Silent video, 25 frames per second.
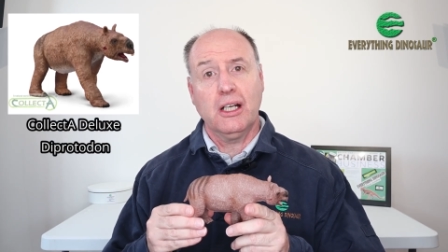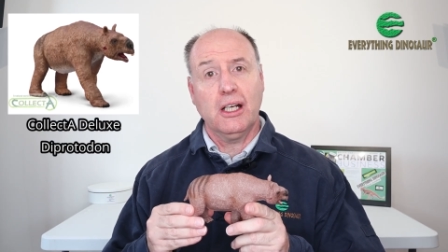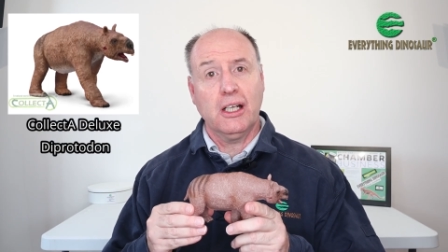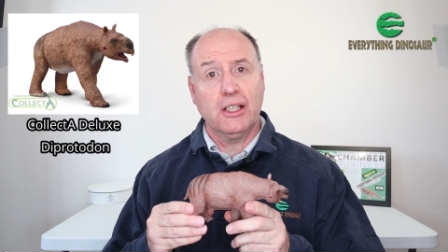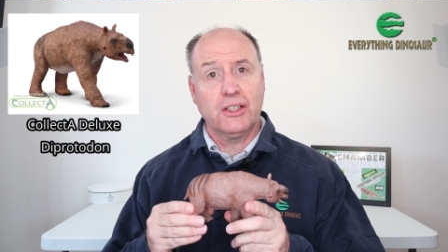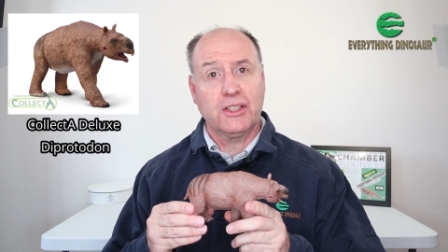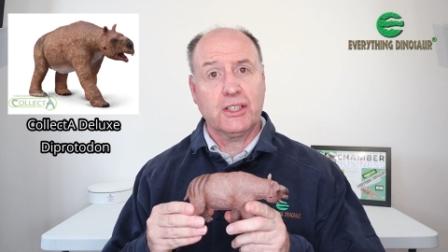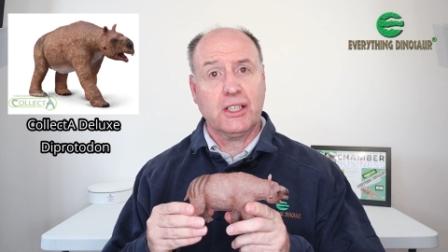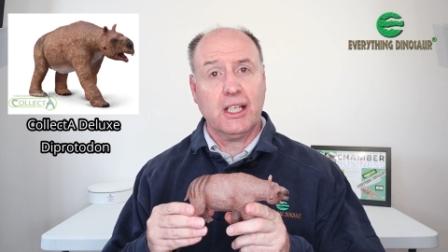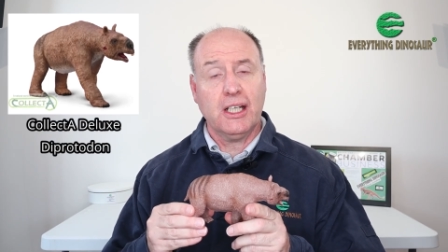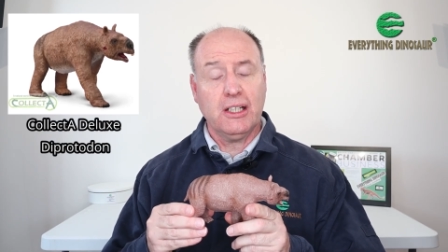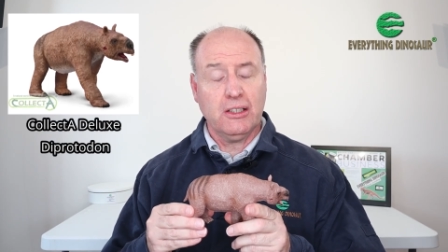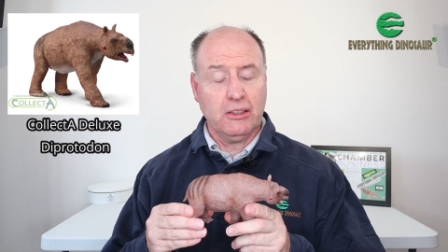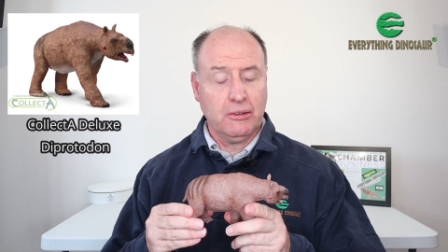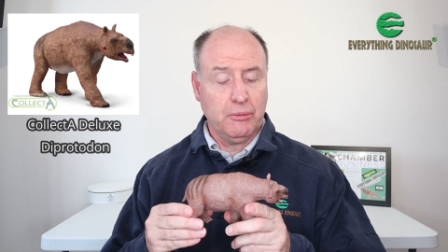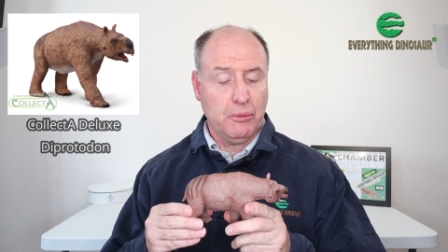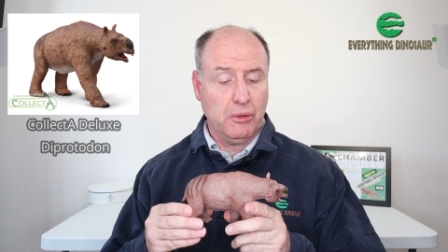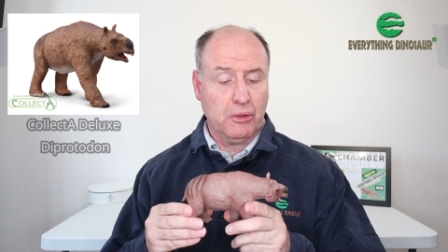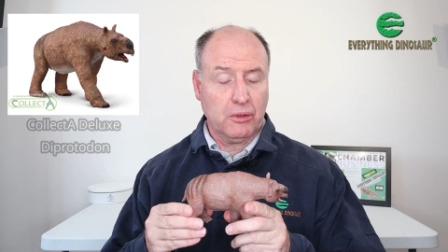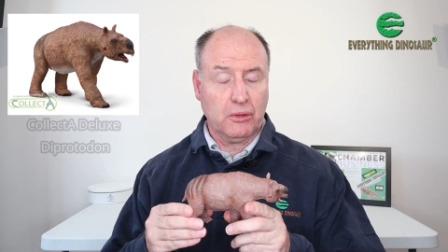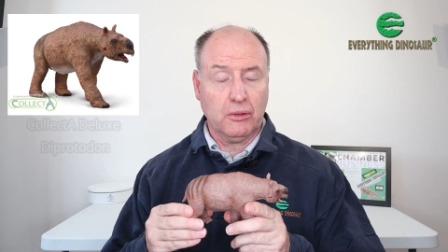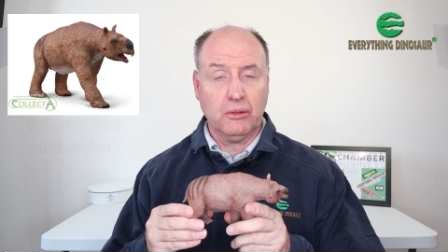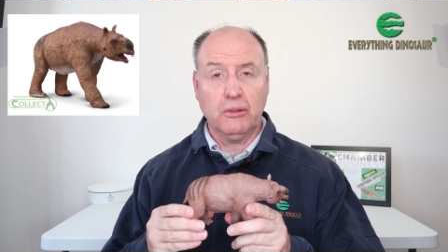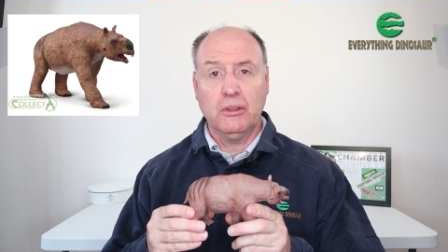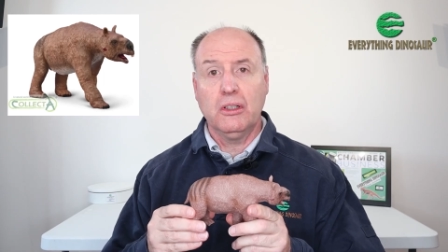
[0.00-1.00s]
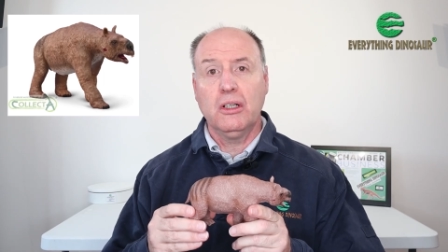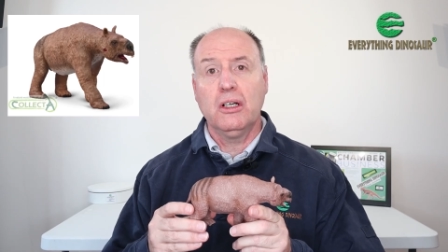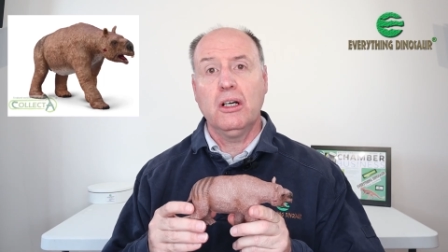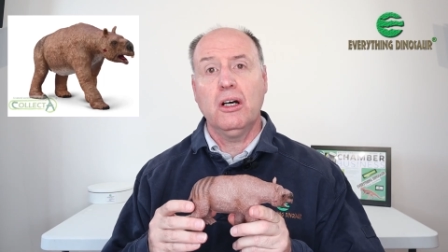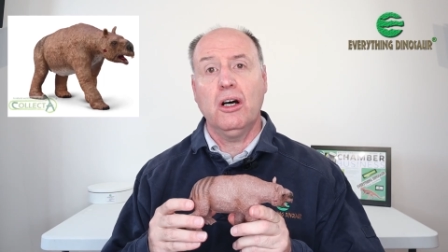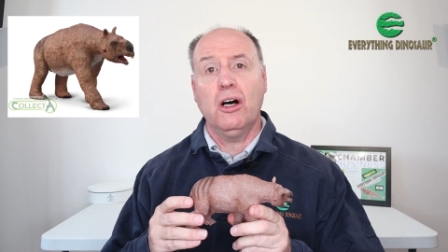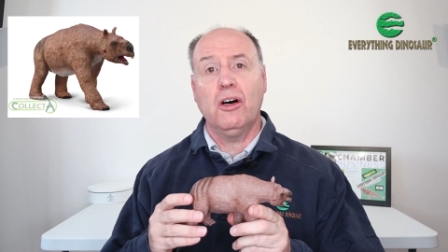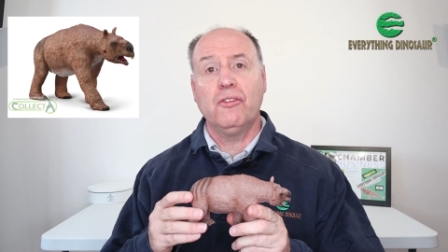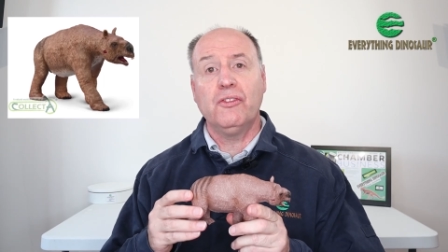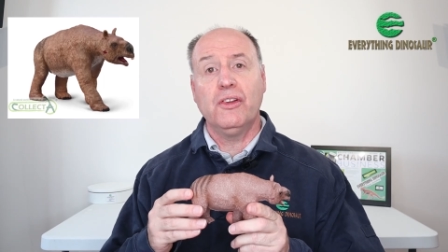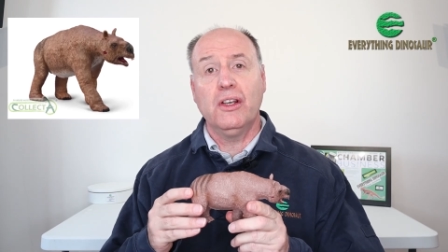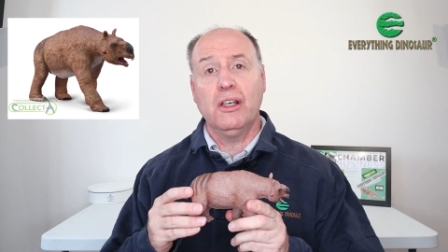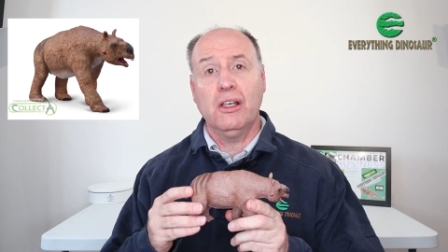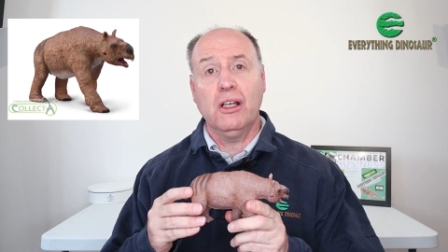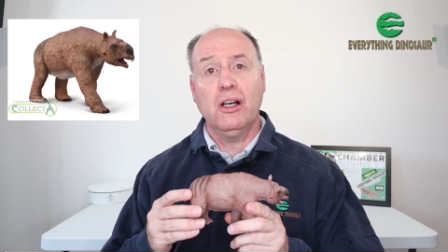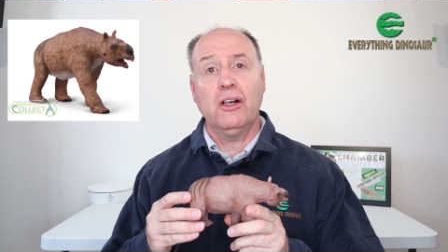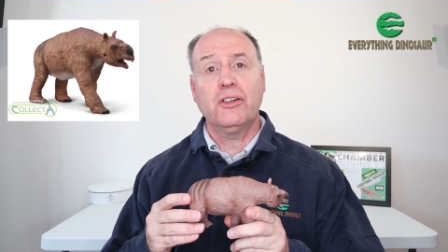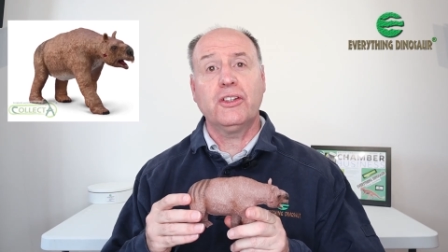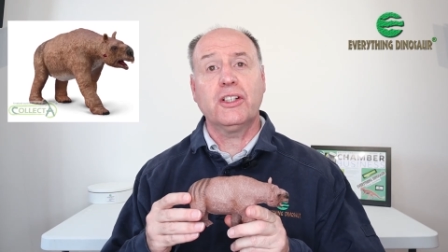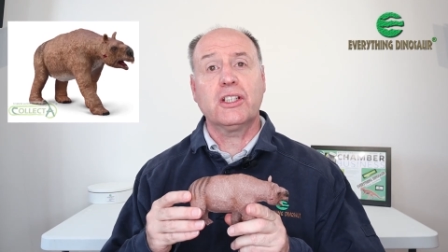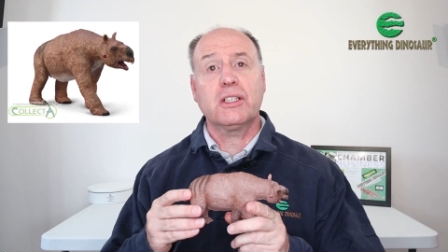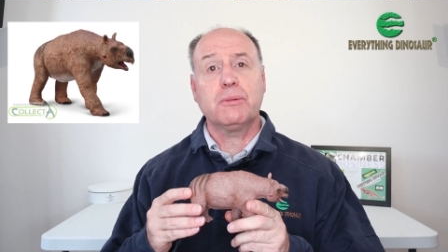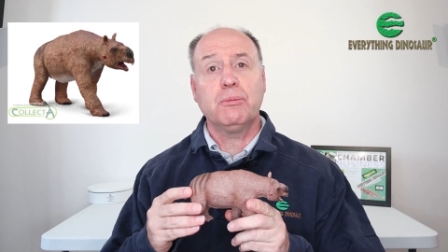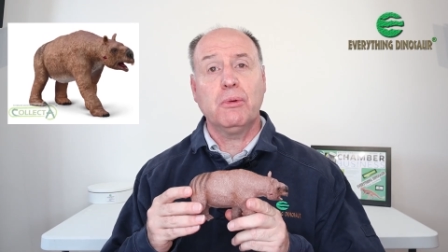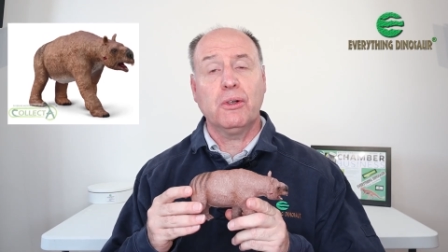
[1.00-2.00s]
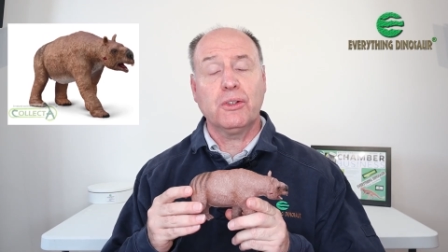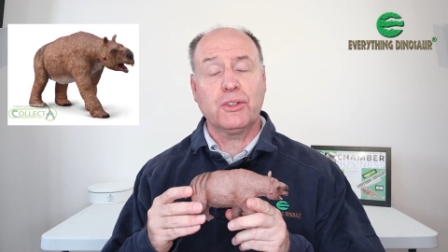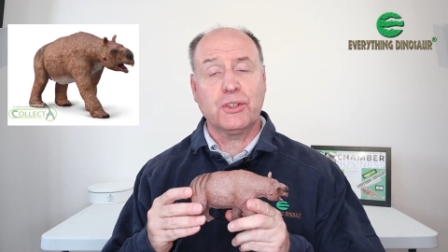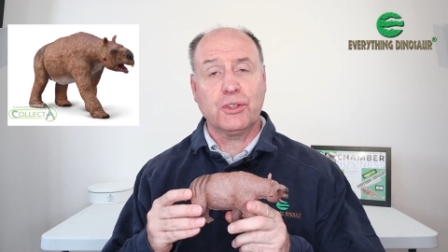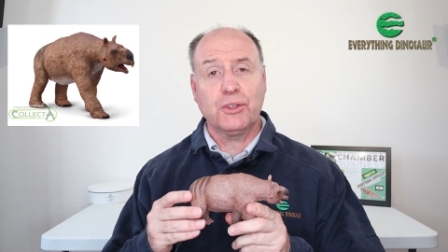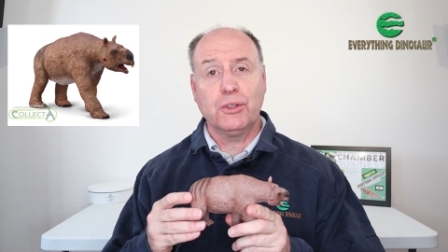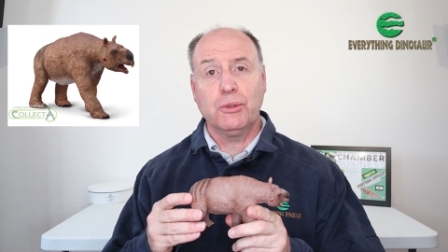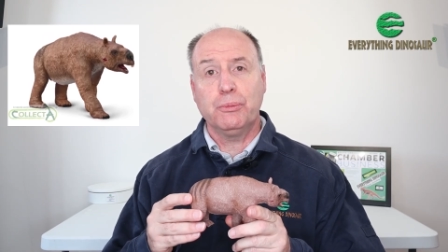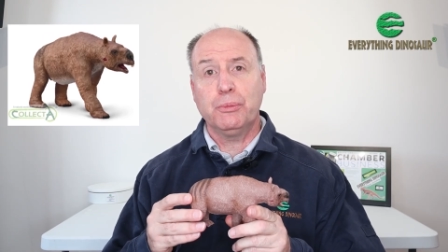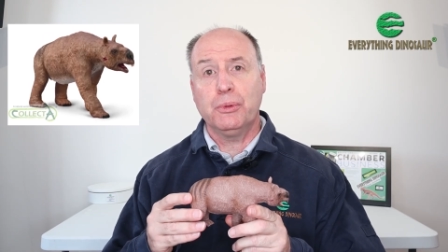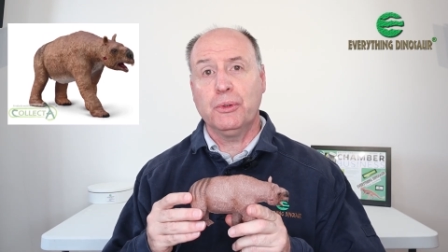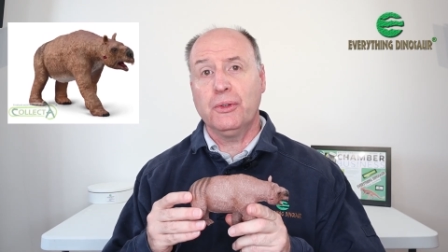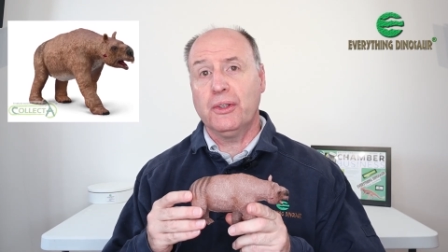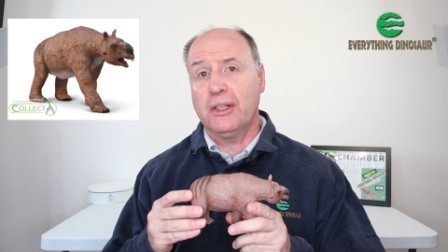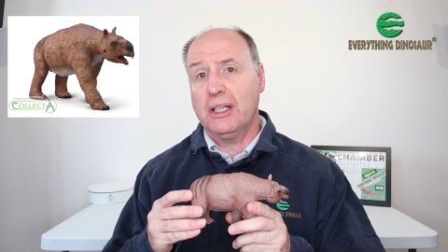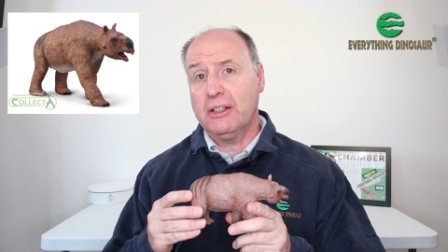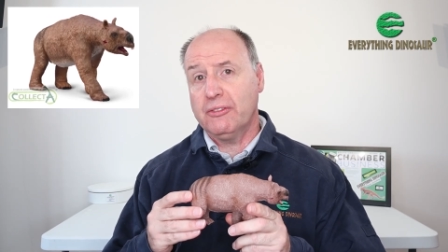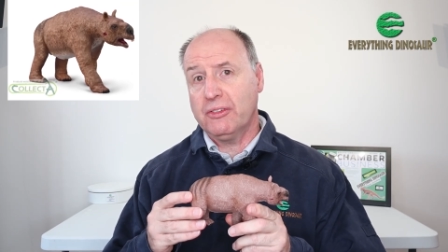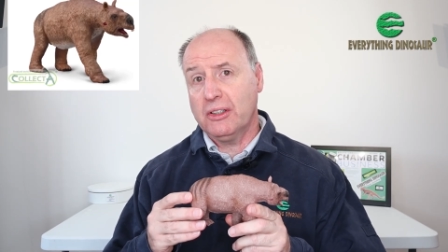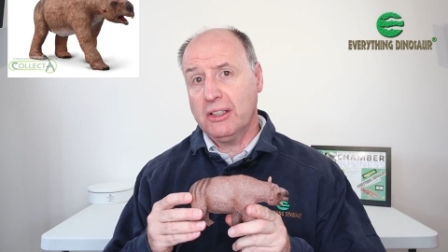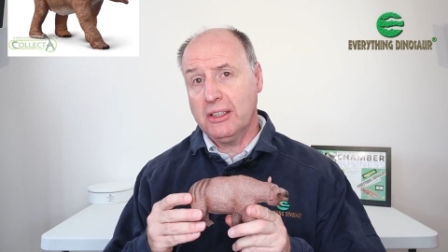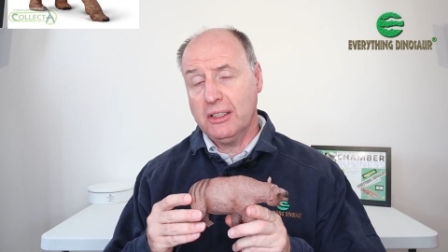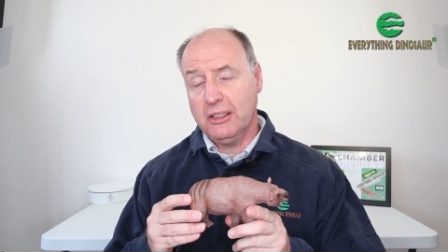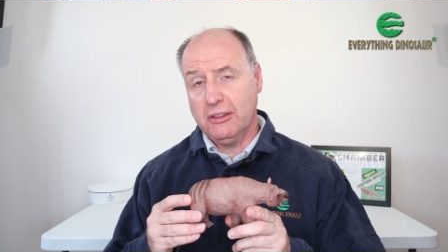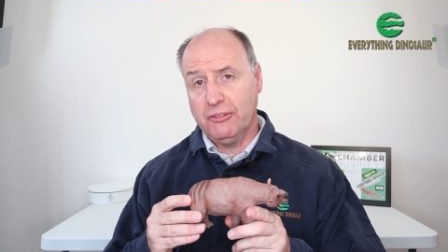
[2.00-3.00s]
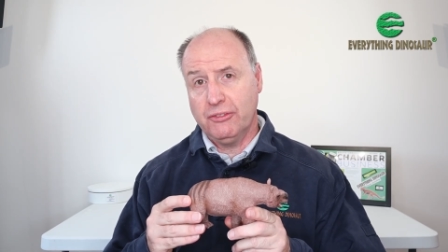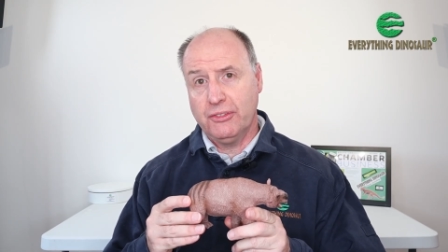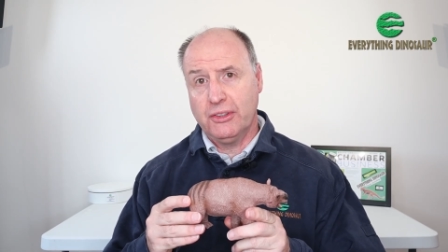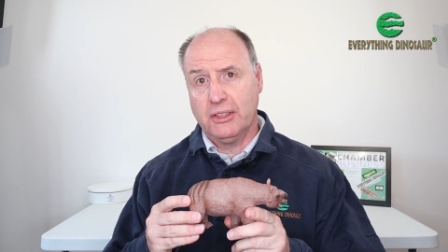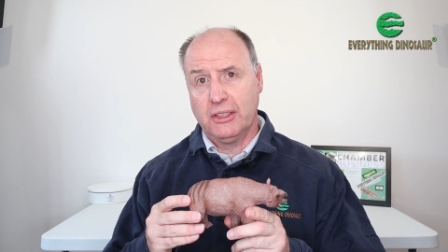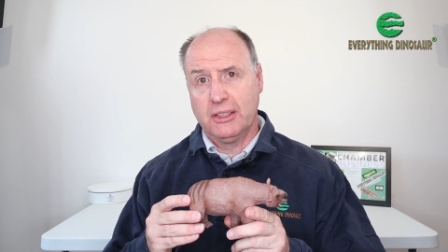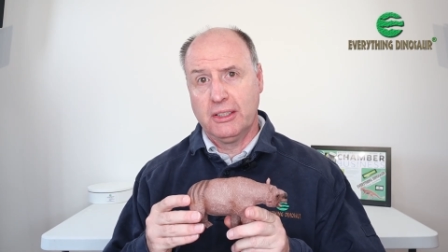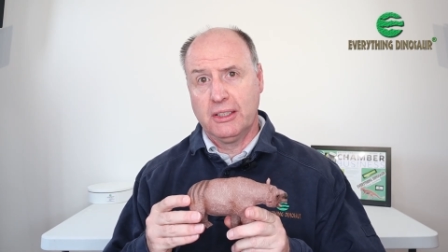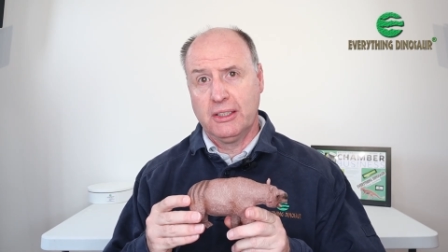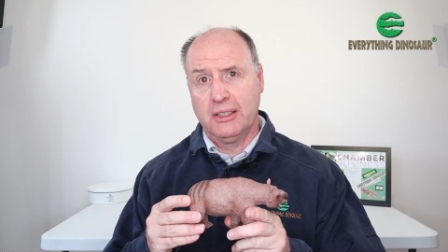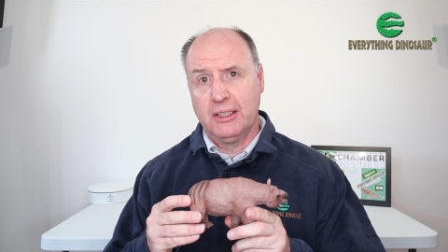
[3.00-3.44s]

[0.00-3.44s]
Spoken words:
a scale model of the largest marsupial that ever lived.